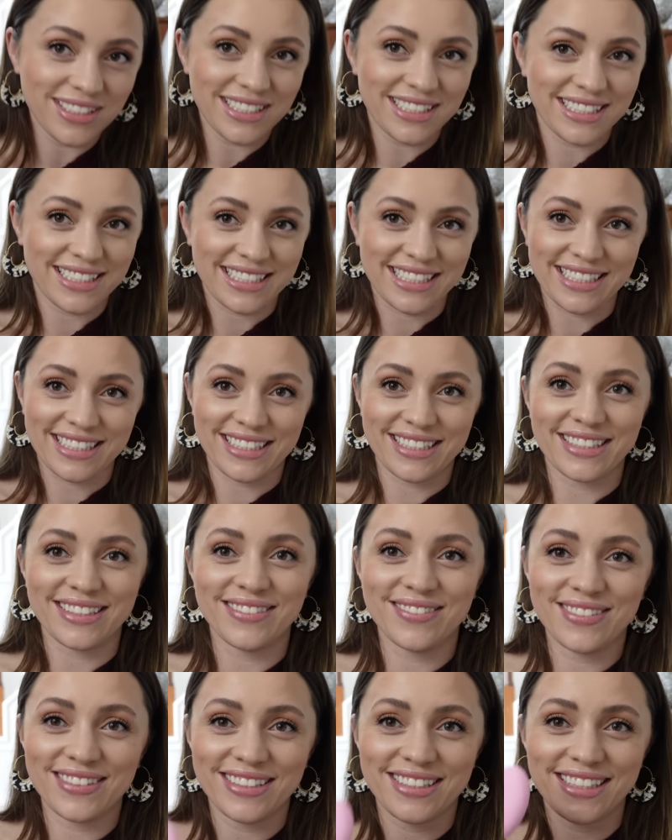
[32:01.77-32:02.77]

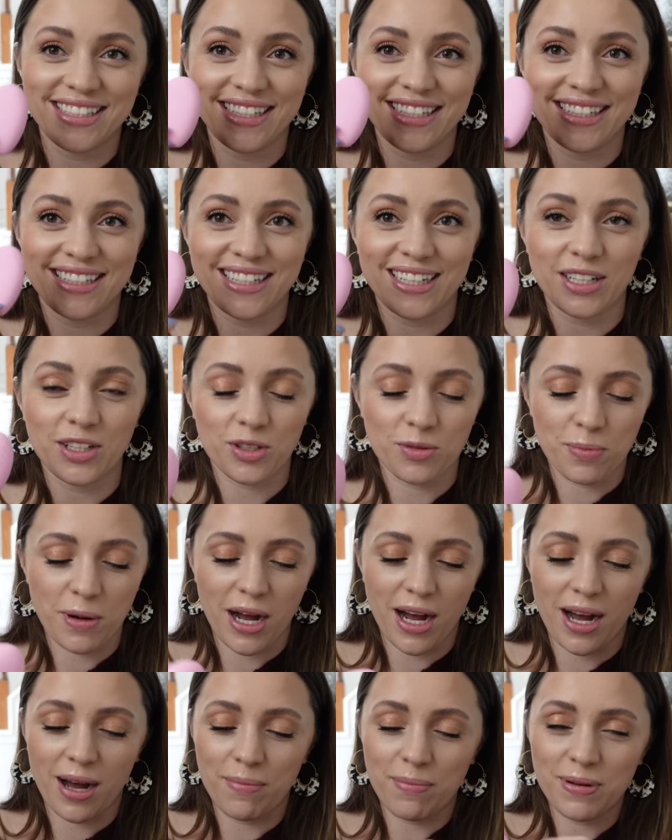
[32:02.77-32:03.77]
have the
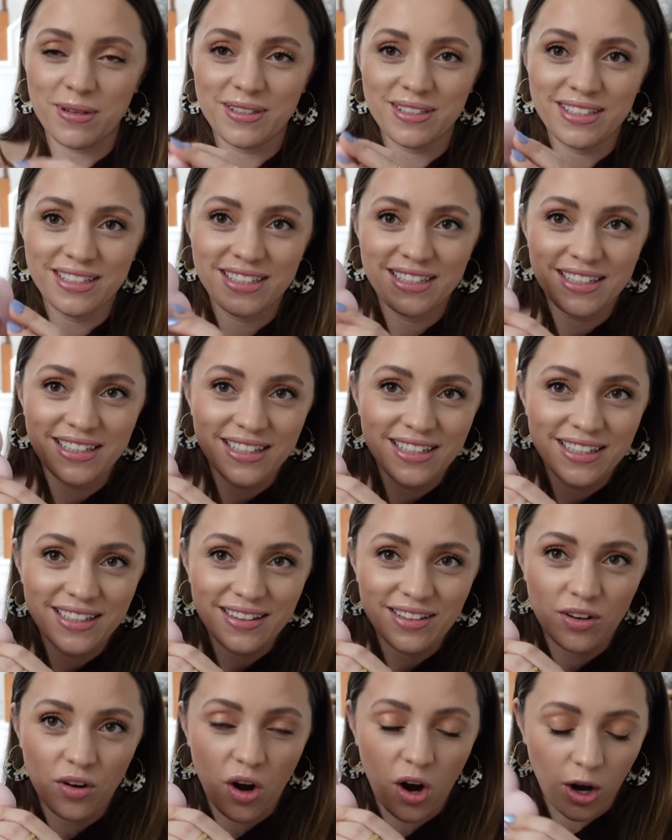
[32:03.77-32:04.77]
ColourPop
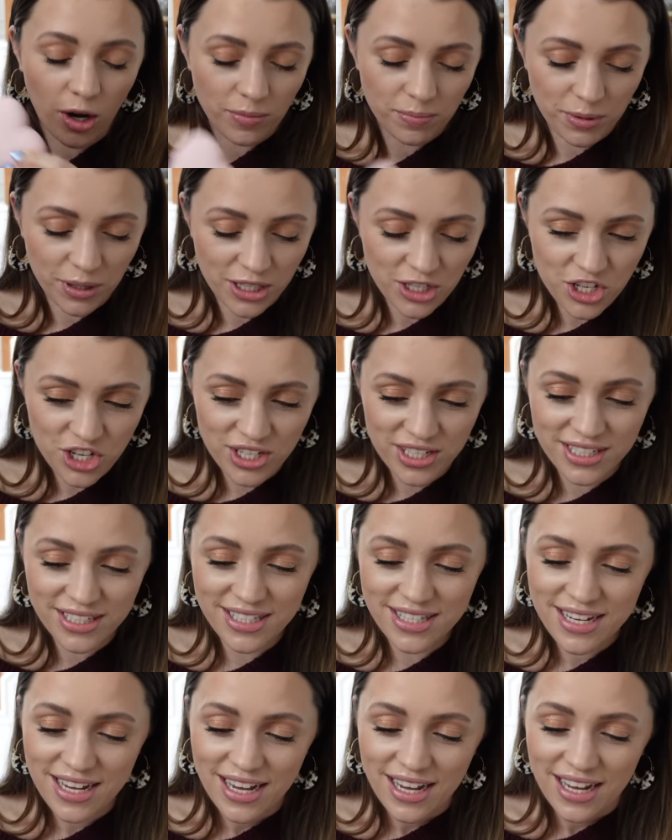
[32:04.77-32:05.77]
little heart blushes.